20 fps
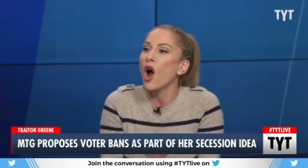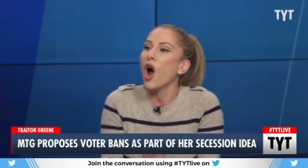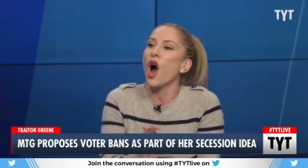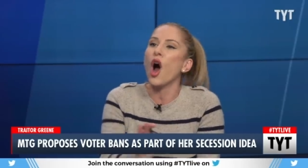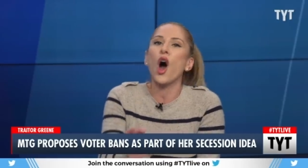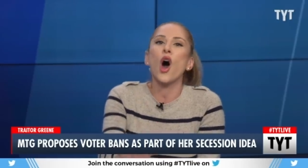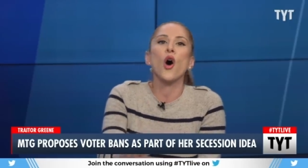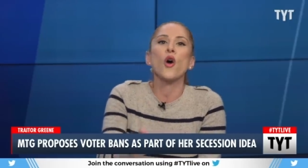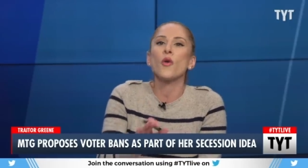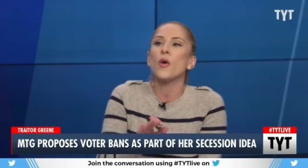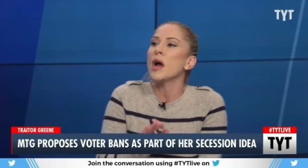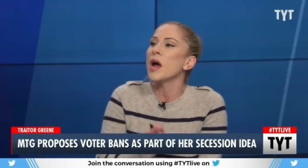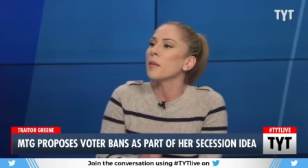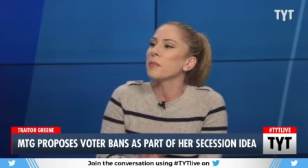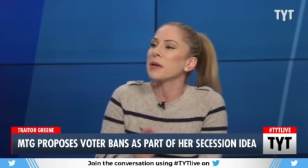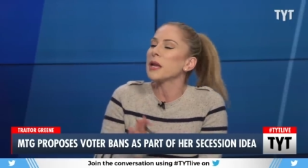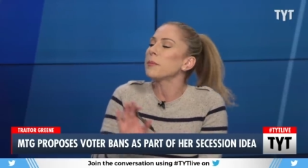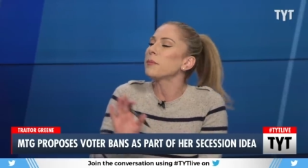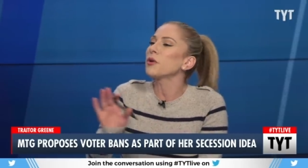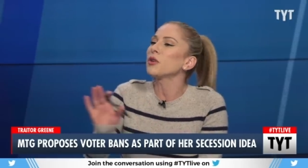Oh,
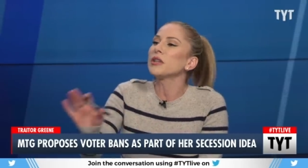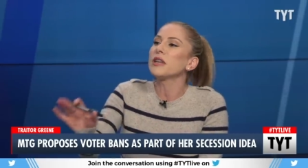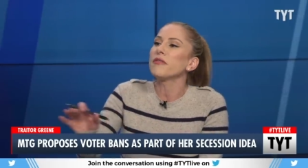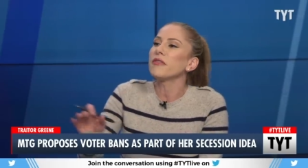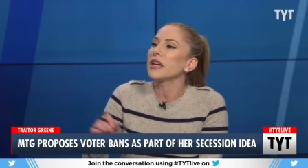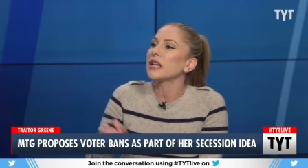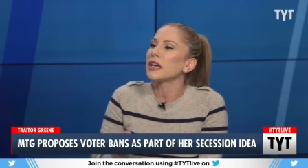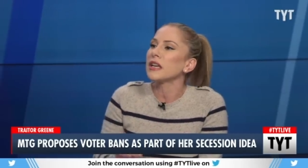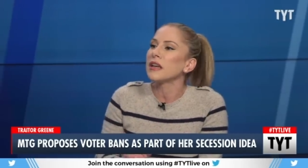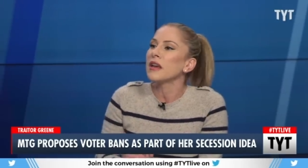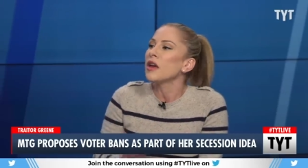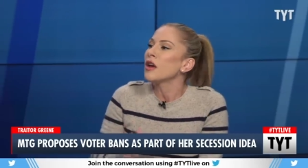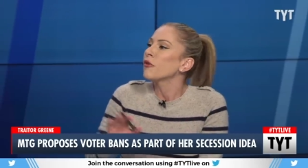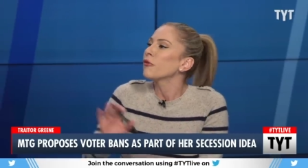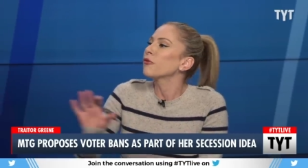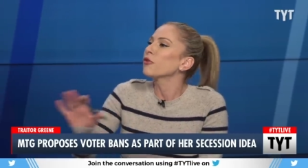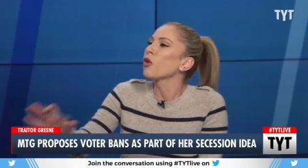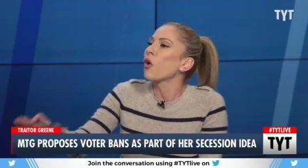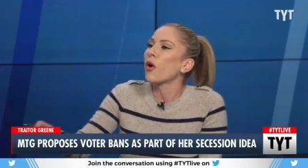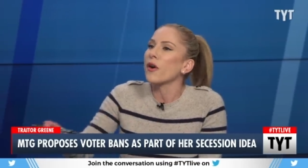people living in
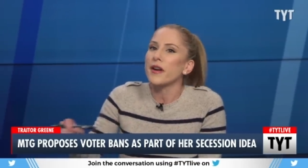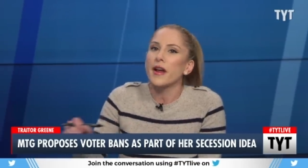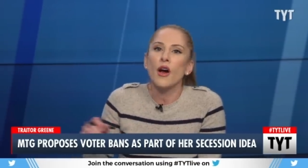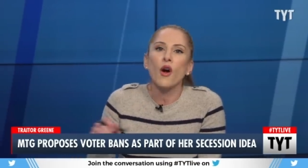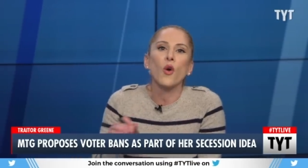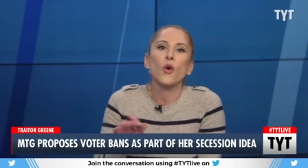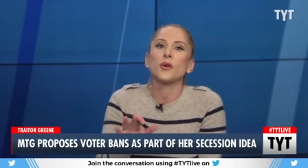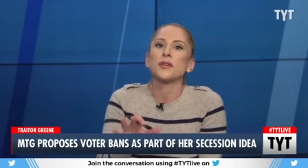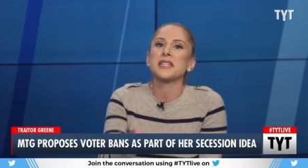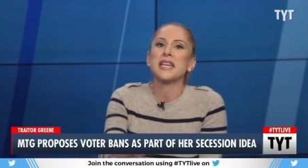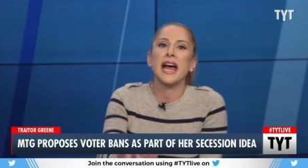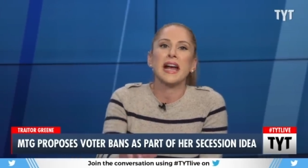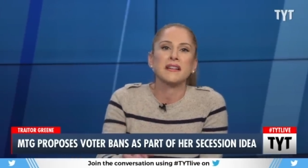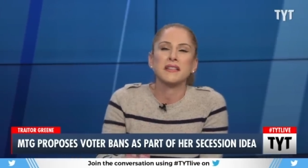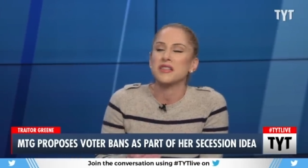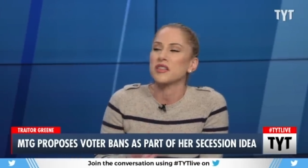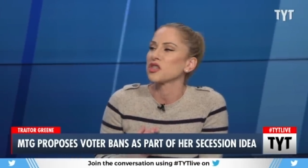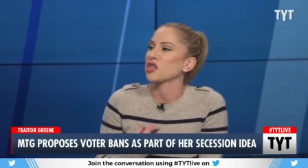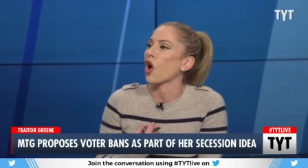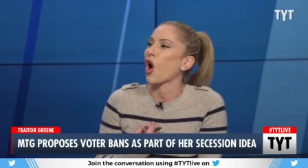Florida or
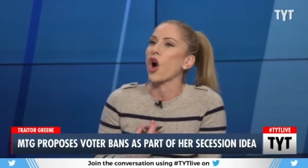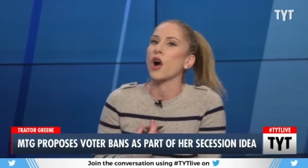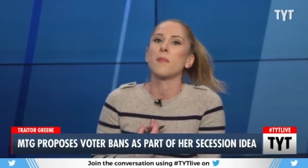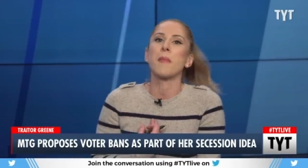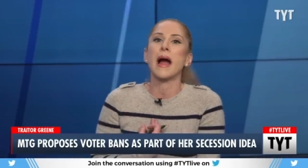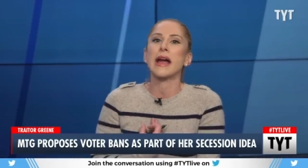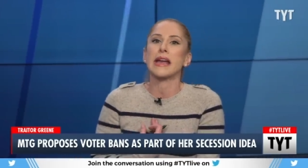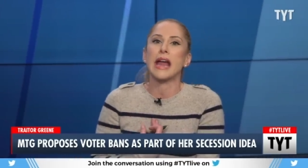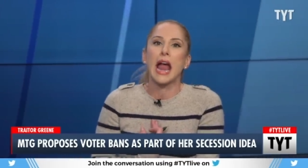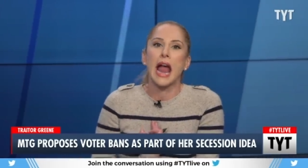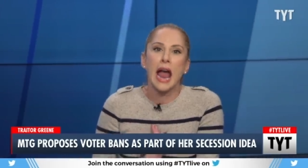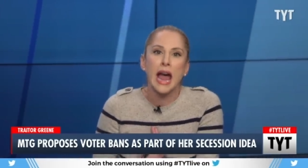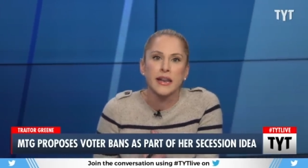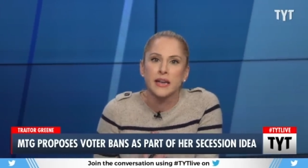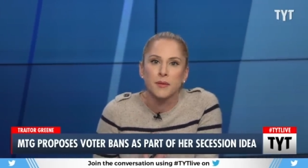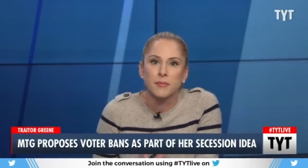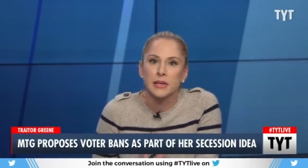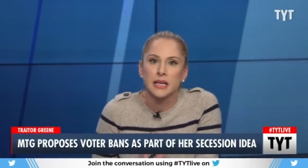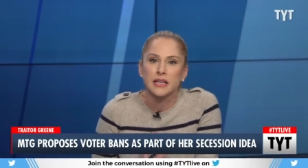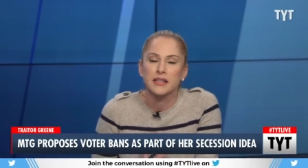Texas are my
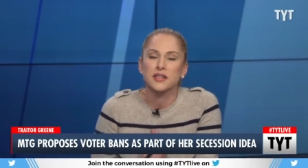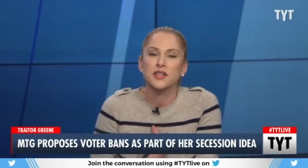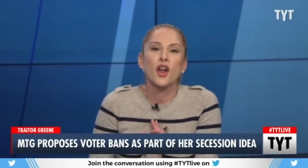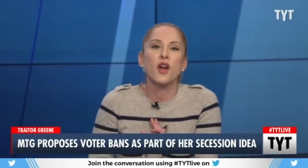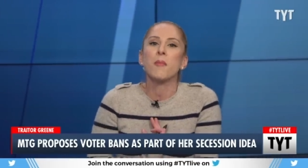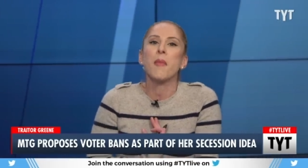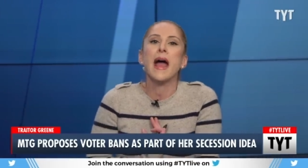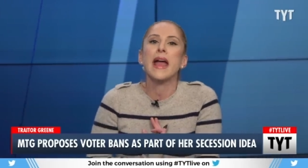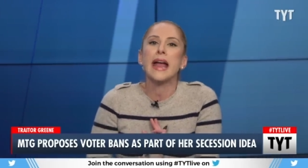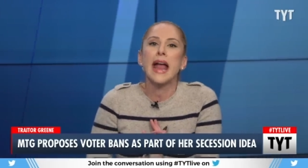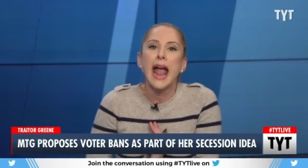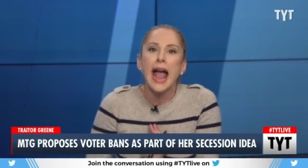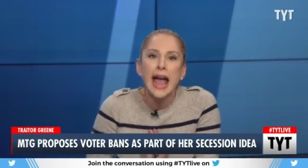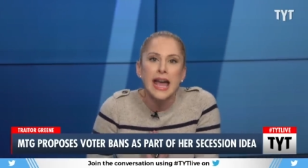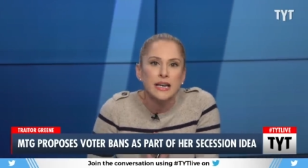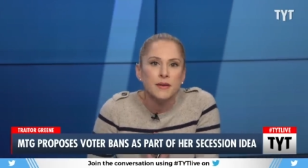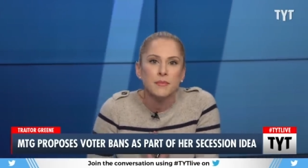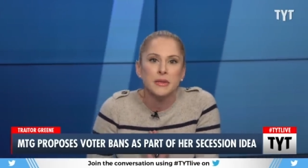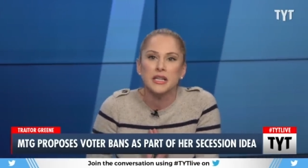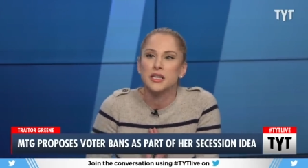enemies. They're my
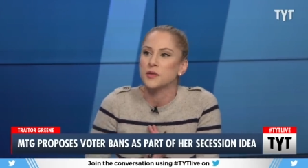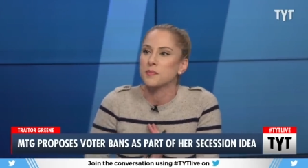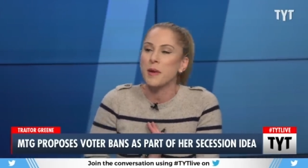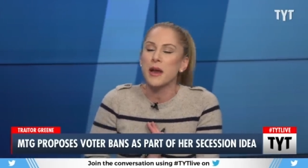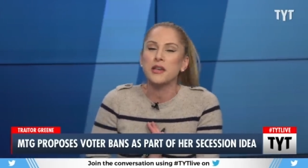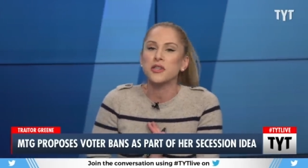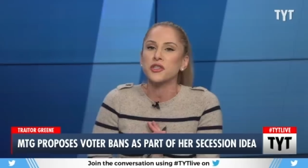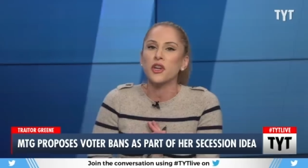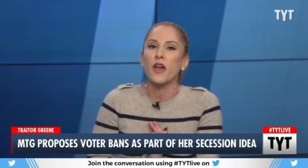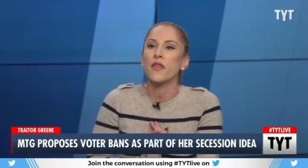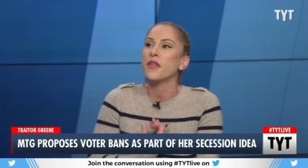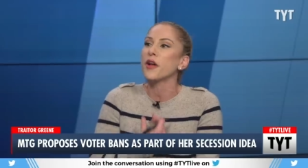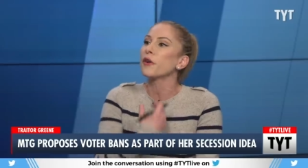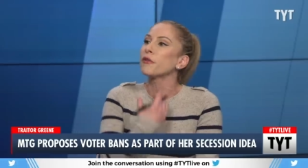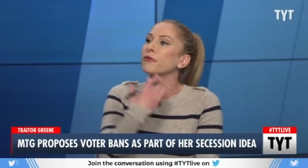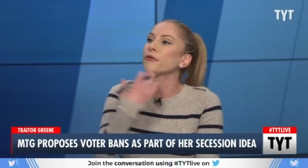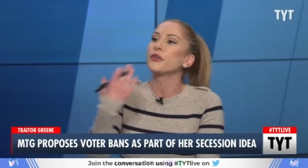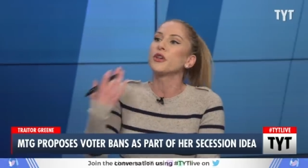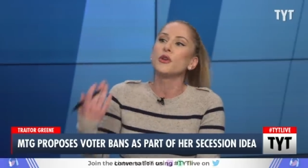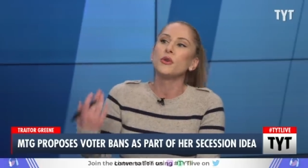enemies based on
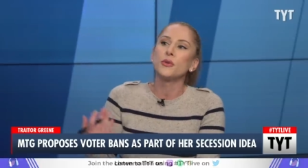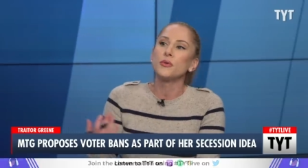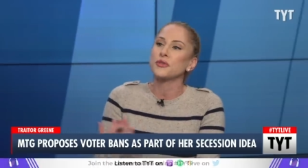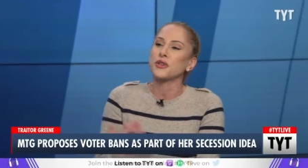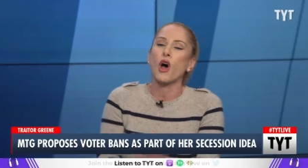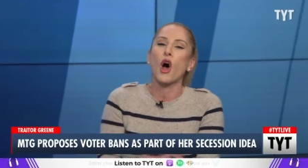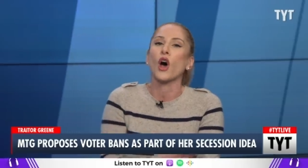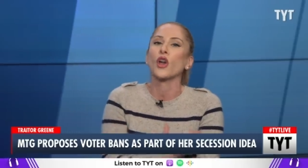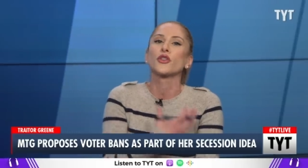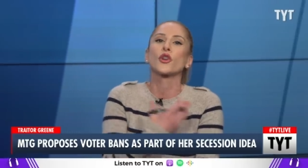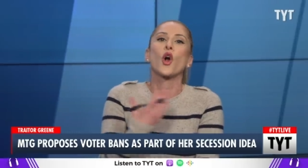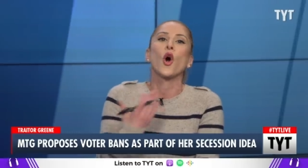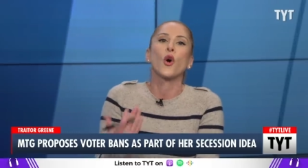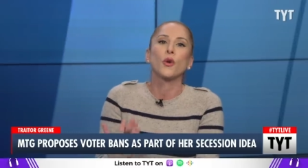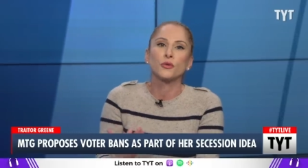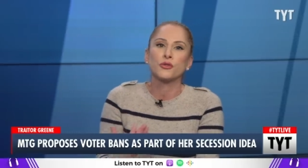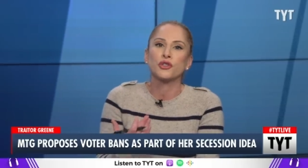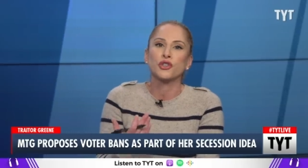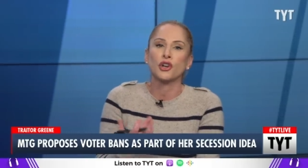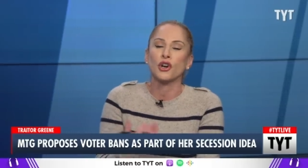their views on
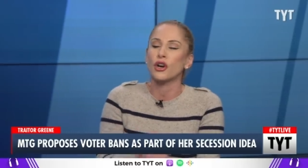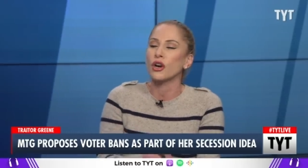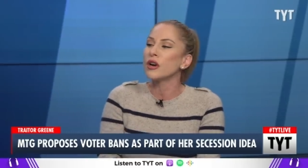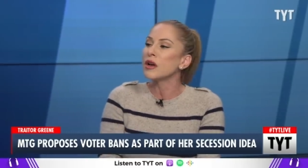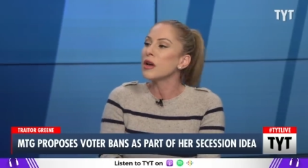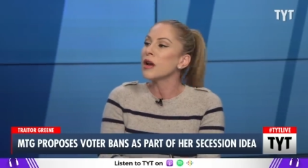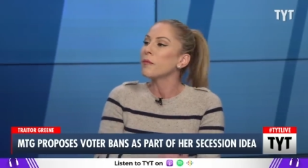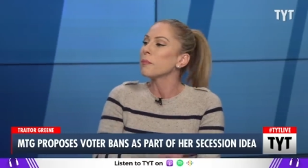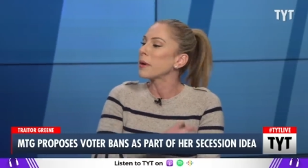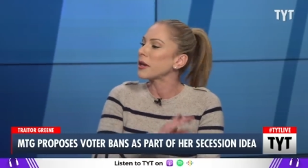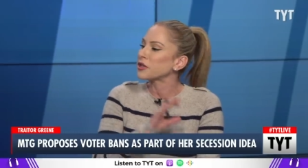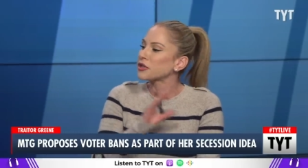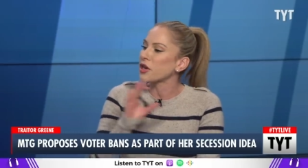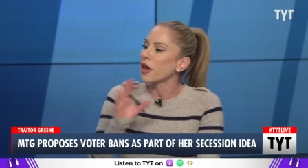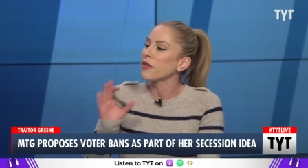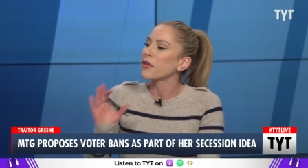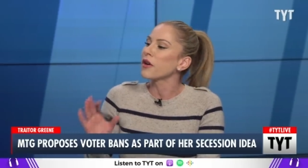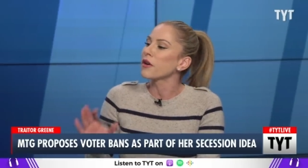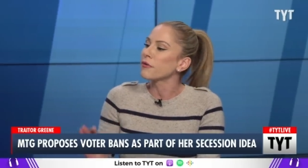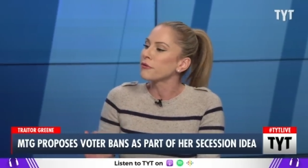culture, based
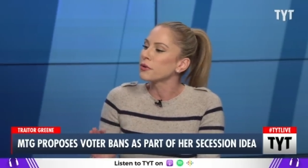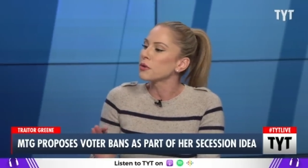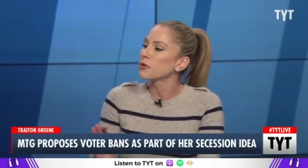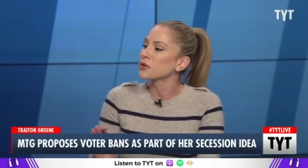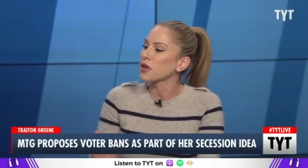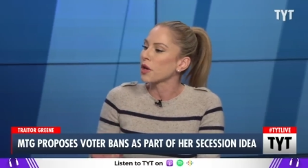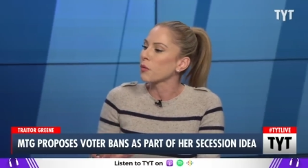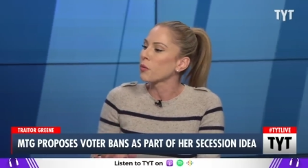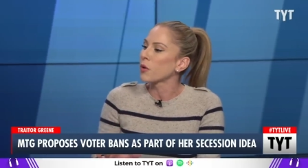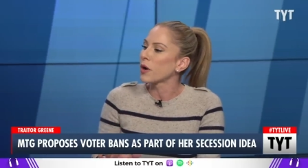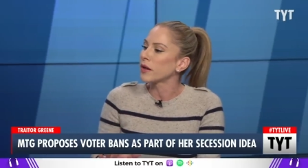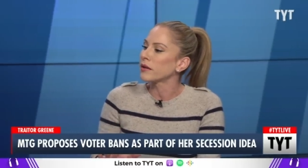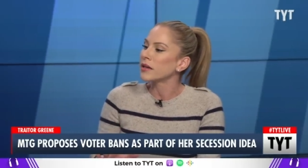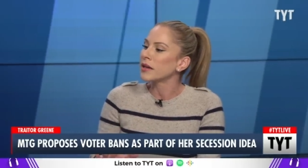on their views on what